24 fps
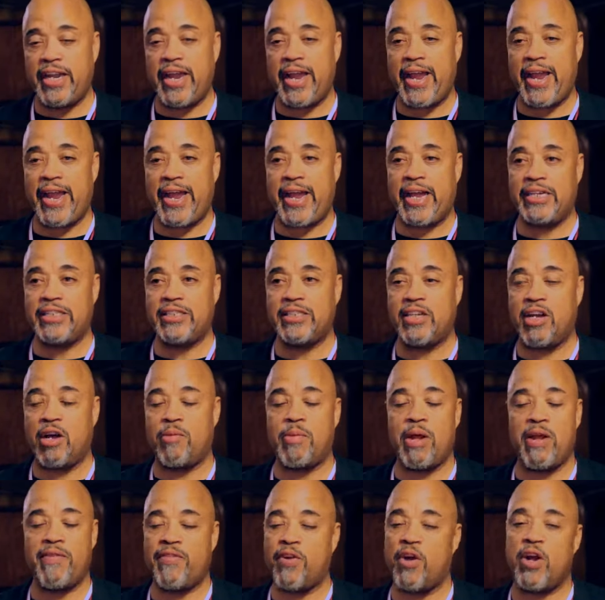And on
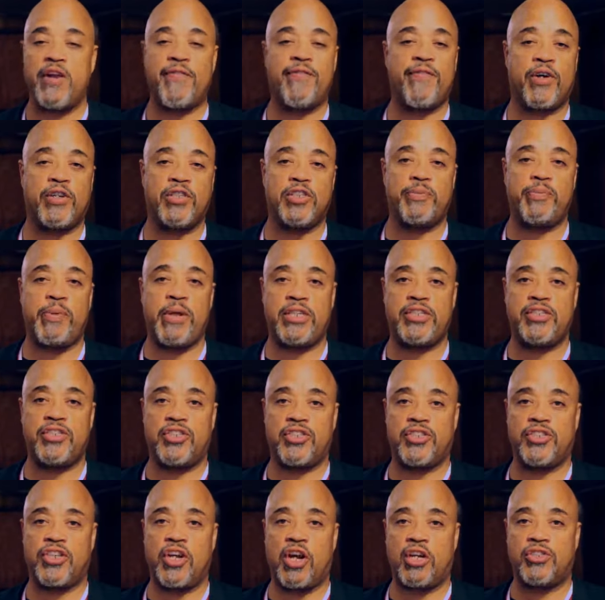my very first pitch to
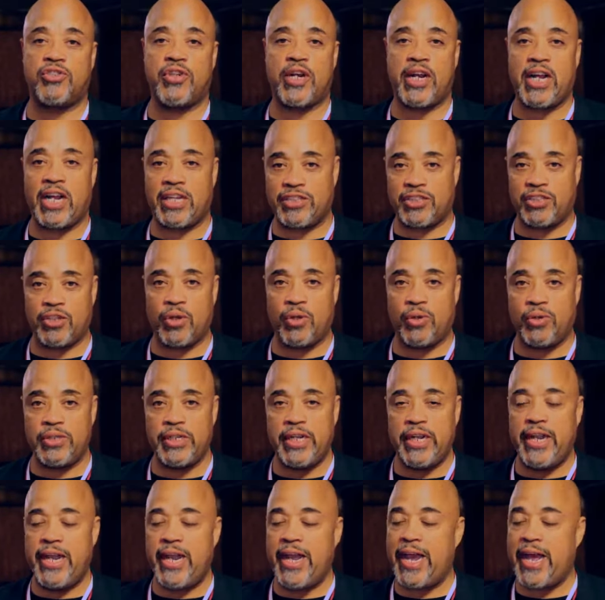Star Trek, I sold,
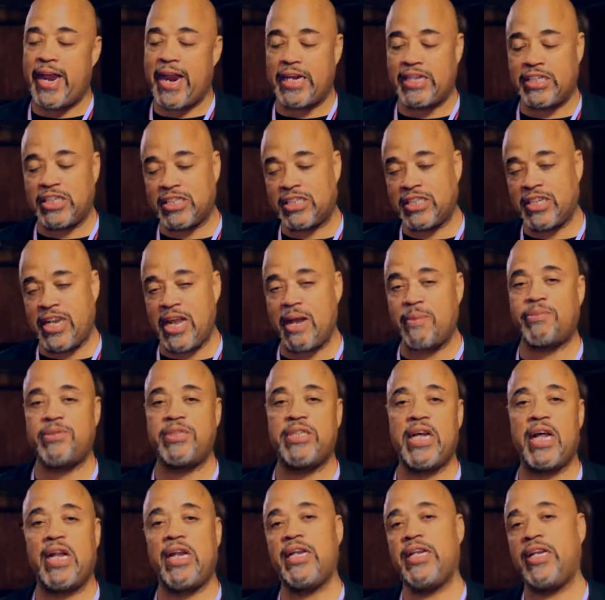and I just kept
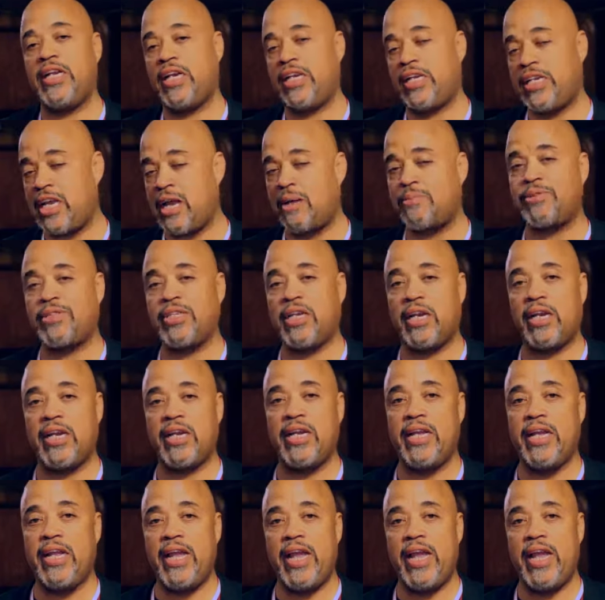selling and kept selling.